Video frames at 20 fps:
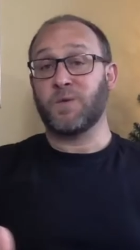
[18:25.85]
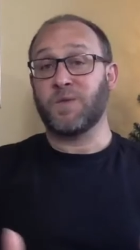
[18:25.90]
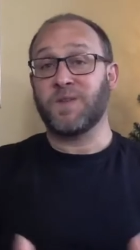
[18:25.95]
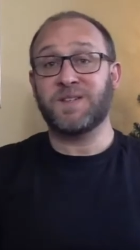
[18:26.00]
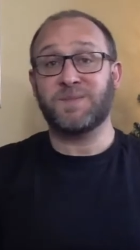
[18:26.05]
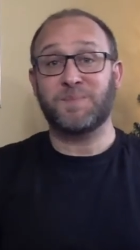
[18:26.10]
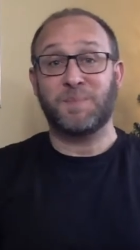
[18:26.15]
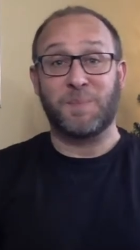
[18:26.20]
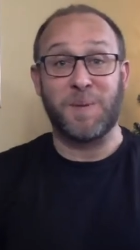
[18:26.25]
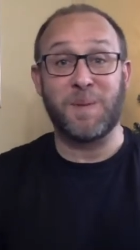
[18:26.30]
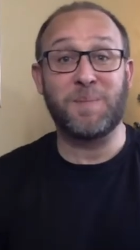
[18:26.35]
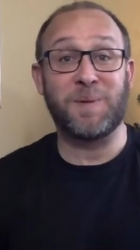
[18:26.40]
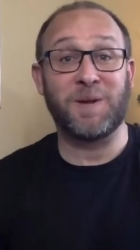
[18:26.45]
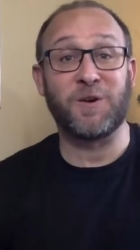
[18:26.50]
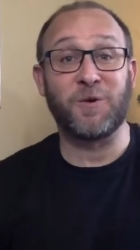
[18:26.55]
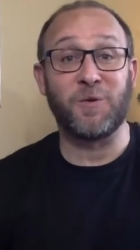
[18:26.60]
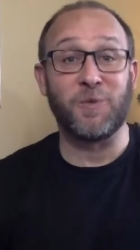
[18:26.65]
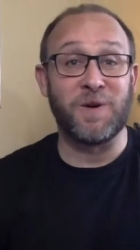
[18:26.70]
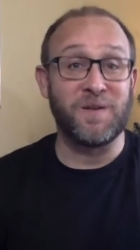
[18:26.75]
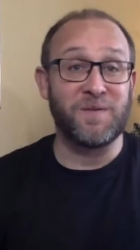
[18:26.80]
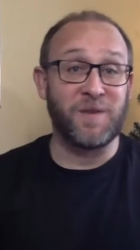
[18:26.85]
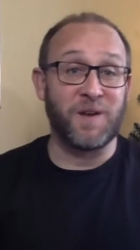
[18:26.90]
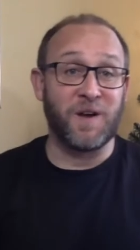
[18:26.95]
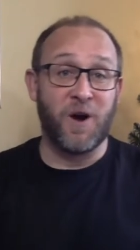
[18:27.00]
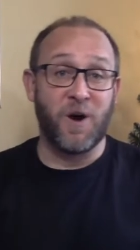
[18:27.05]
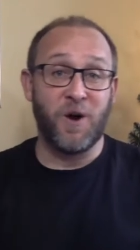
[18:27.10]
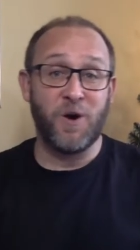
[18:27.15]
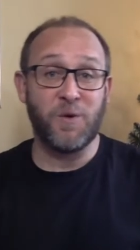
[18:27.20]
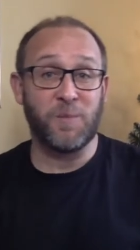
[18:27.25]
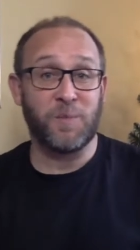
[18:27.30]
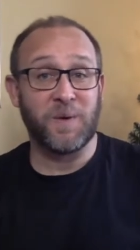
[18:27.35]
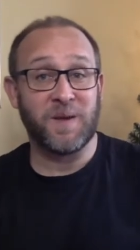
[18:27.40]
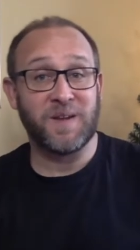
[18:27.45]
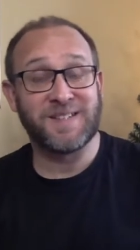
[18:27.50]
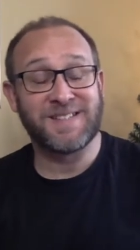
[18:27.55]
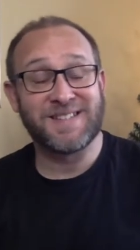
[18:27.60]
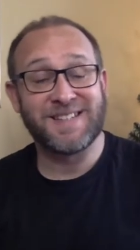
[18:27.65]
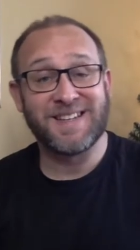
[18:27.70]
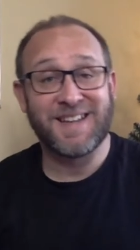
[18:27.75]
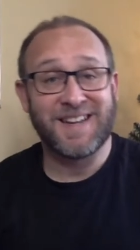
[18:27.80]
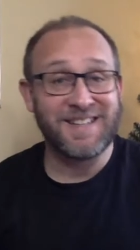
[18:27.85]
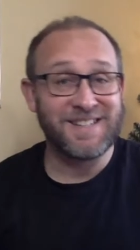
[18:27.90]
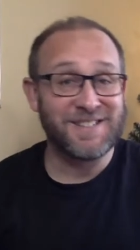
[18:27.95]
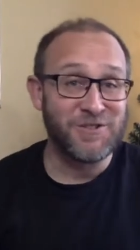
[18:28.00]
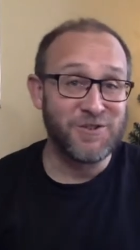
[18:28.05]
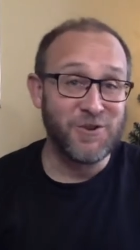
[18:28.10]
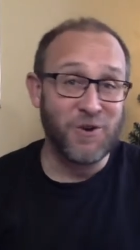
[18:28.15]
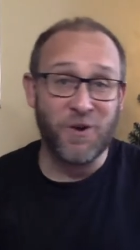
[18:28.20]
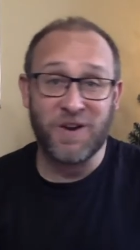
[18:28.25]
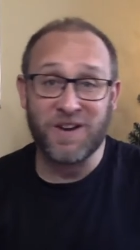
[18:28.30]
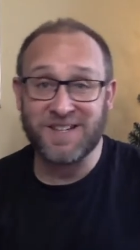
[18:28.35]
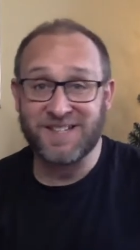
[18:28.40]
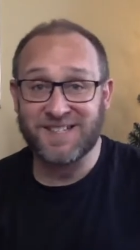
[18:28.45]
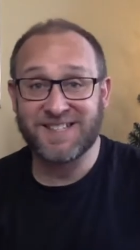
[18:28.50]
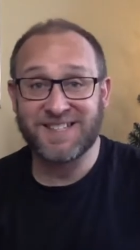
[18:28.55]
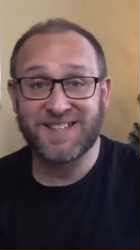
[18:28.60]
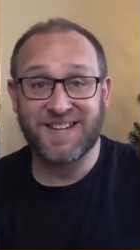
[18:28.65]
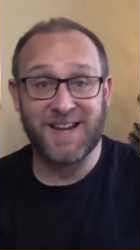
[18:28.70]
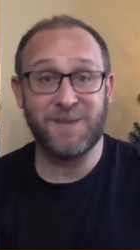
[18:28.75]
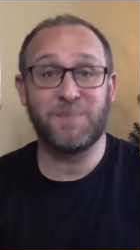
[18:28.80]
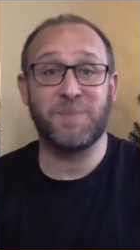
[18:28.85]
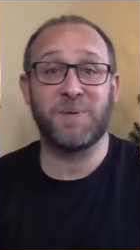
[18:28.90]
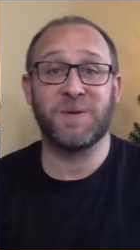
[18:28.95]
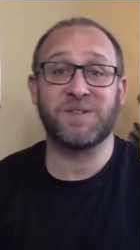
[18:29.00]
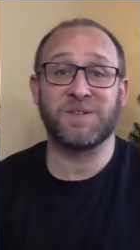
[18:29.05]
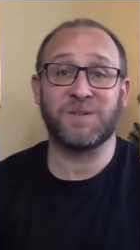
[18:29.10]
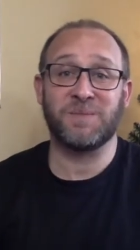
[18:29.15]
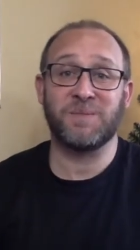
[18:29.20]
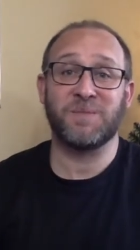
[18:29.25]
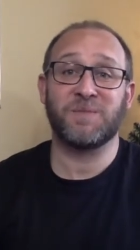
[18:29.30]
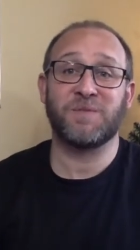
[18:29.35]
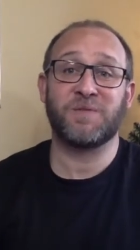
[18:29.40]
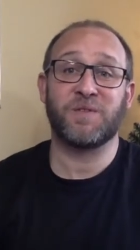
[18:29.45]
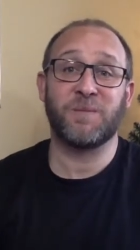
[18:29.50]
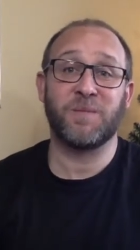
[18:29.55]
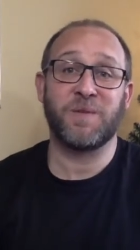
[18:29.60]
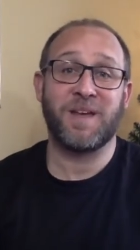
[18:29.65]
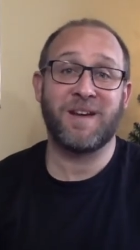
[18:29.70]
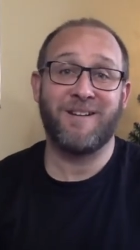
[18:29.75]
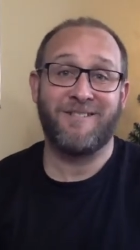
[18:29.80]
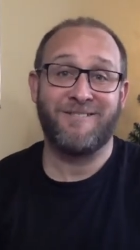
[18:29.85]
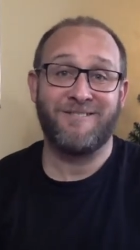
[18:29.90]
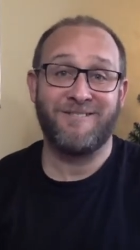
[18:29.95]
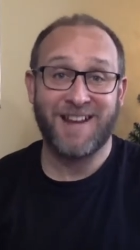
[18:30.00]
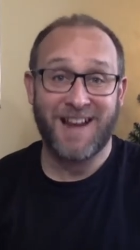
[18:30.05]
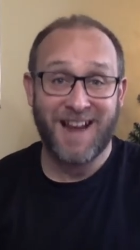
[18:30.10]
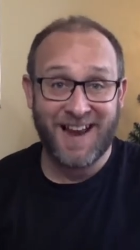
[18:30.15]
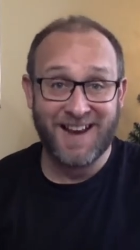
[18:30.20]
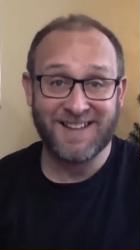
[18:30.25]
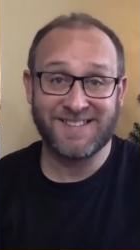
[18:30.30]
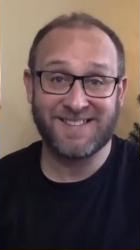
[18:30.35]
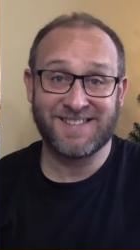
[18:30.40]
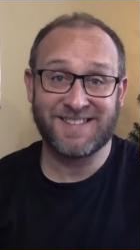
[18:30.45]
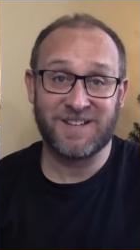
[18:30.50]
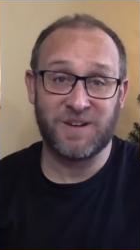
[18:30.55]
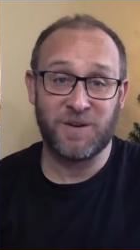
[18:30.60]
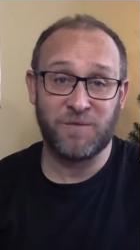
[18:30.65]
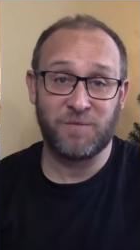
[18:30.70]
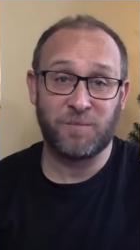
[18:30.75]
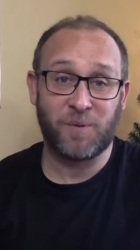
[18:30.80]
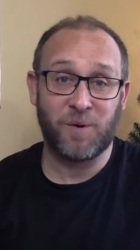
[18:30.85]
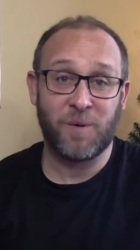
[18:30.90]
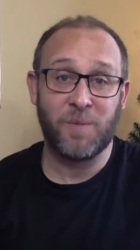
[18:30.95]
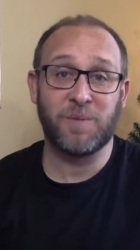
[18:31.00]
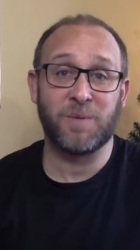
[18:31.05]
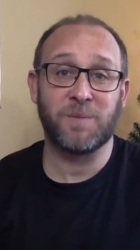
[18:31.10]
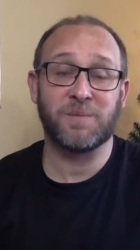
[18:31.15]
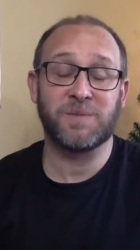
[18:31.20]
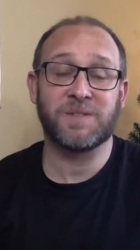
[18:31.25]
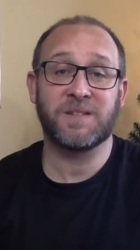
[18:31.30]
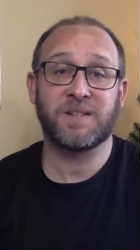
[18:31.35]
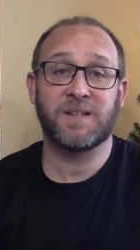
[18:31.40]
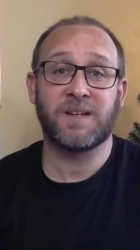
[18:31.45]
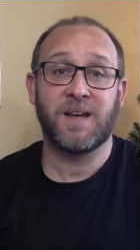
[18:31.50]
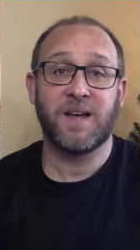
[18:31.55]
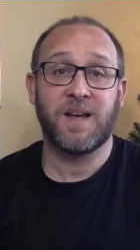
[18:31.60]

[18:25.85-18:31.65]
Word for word: this biblical living hope is is not an escapism from the reality of problems.